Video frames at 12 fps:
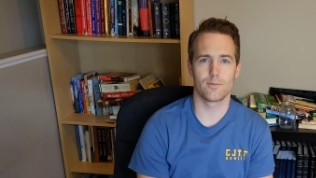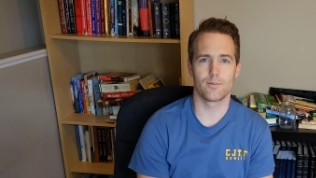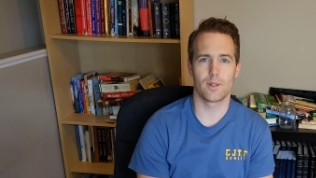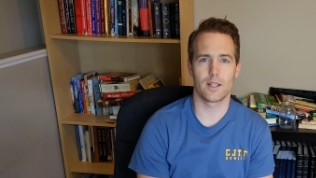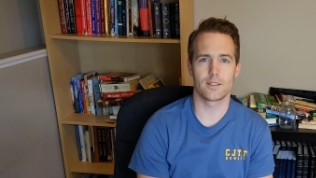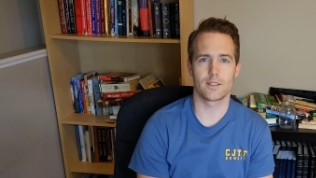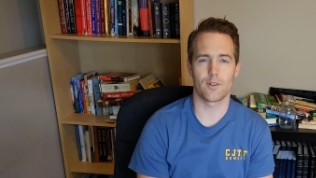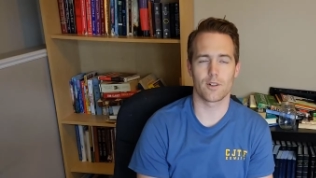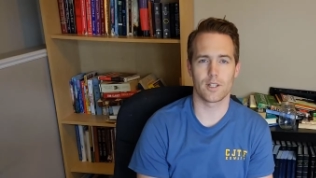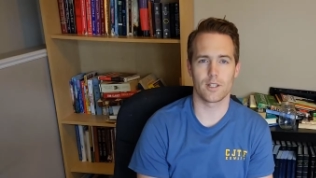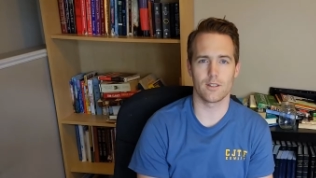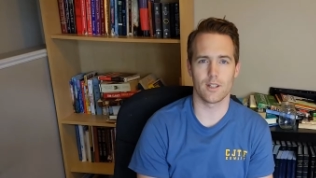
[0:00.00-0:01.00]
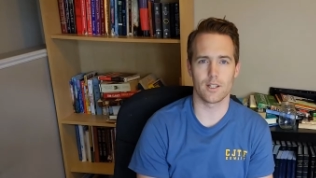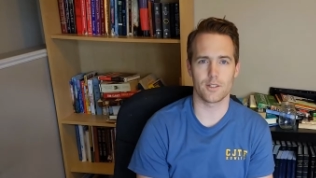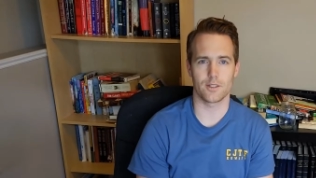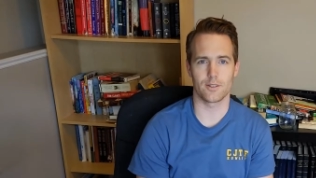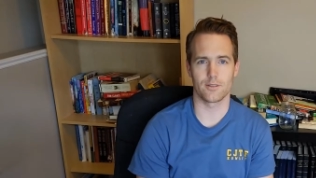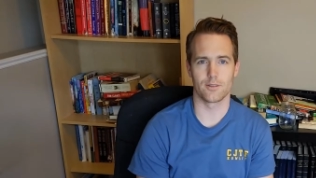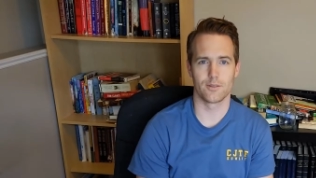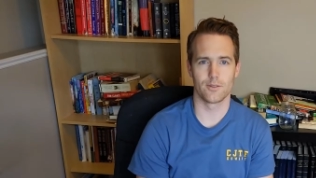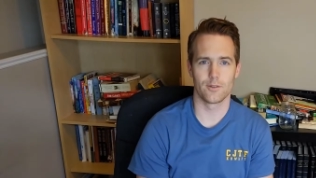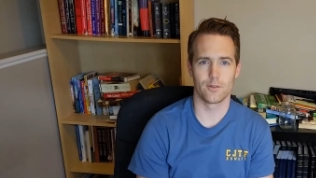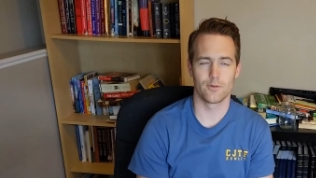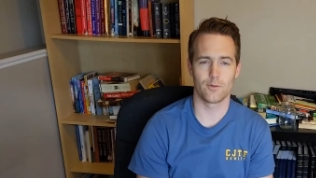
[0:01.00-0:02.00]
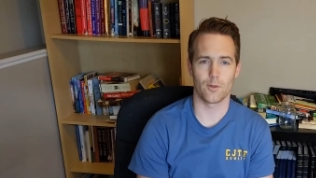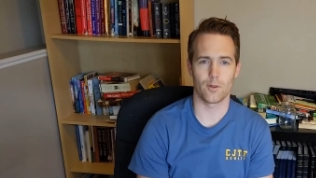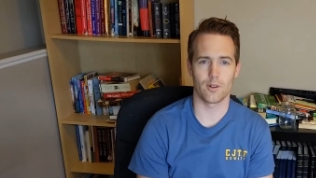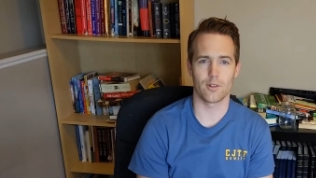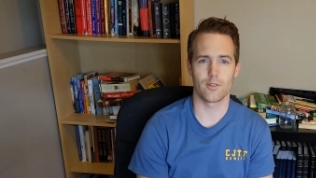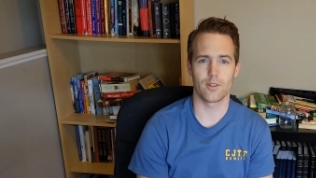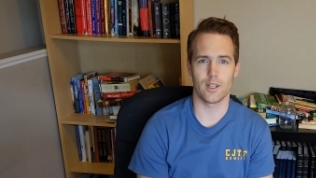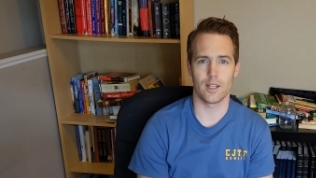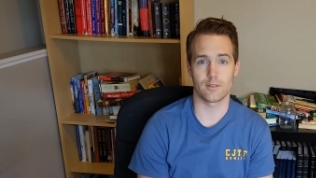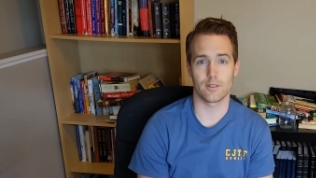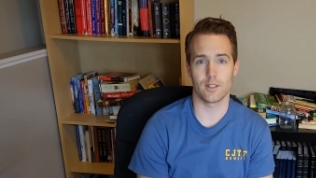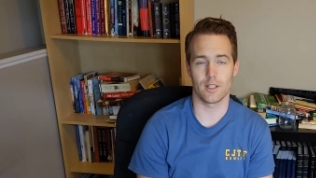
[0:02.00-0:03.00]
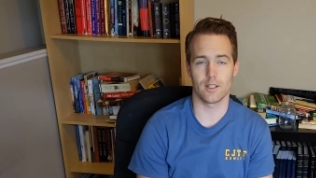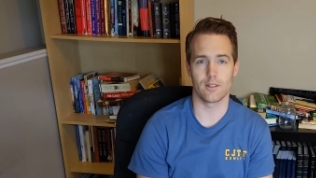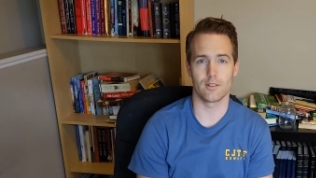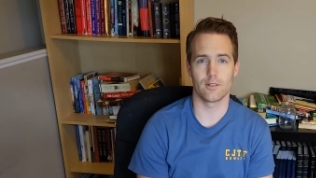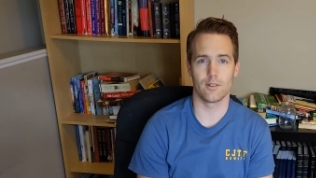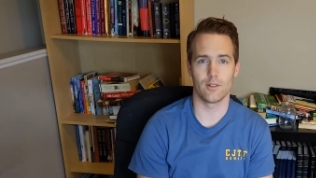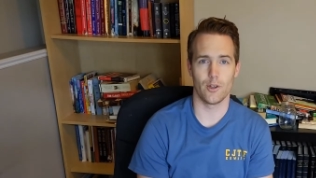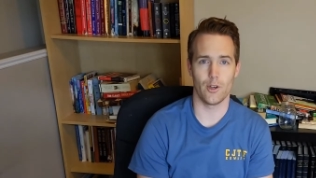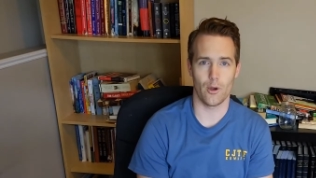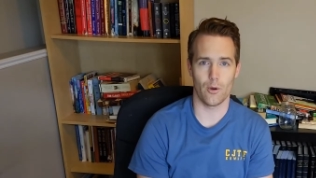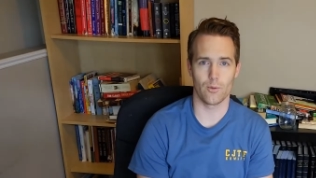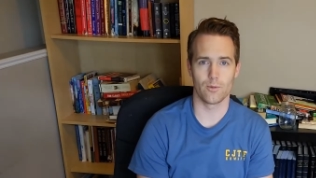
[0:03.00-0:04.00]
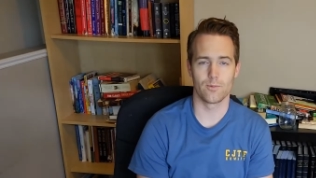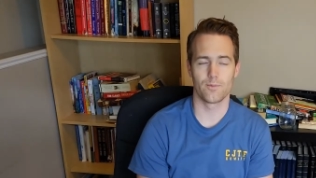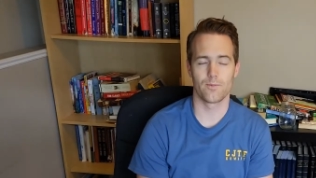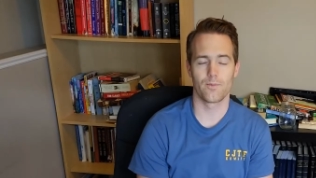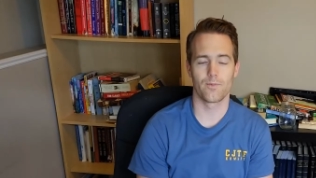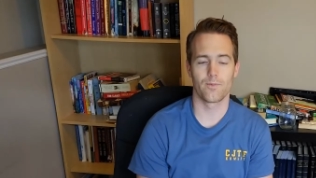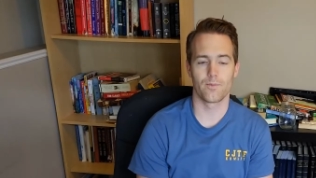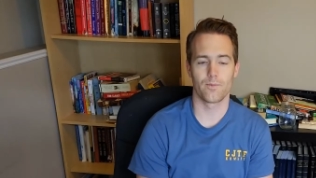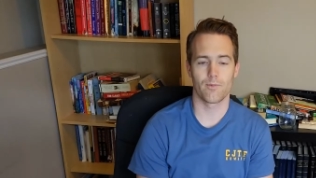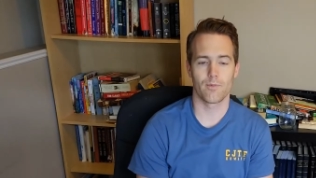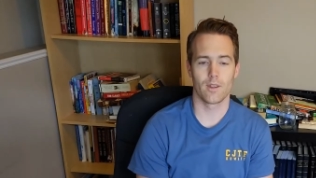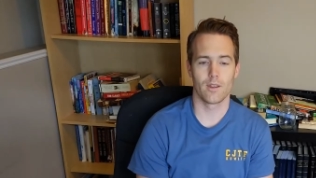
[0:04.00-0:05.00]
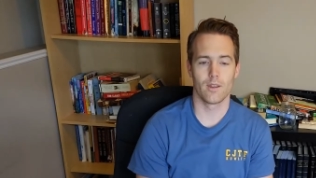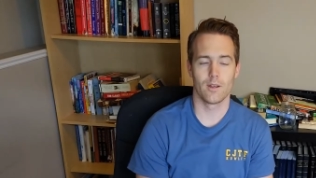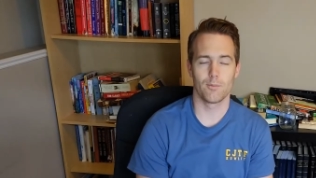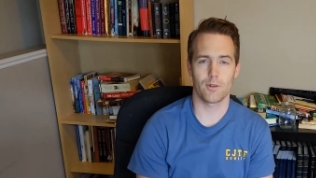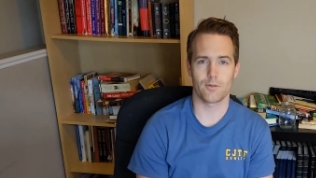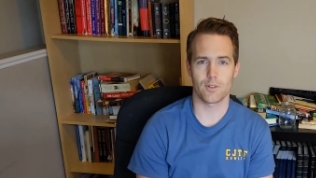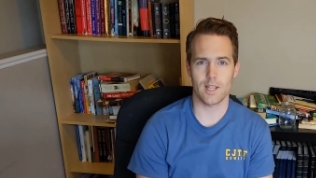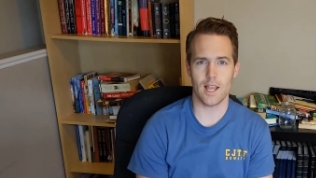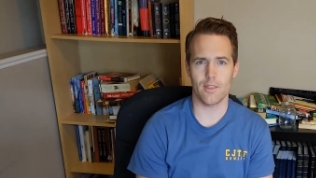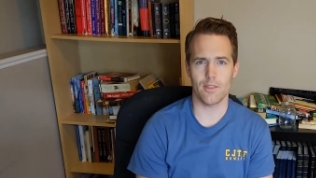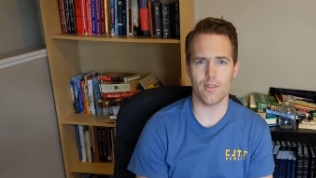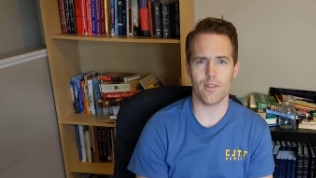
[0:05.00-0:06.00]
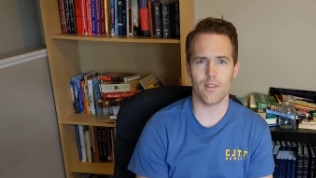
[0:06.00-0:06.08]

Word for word: place of articulation for the nasal in no. But for tenth,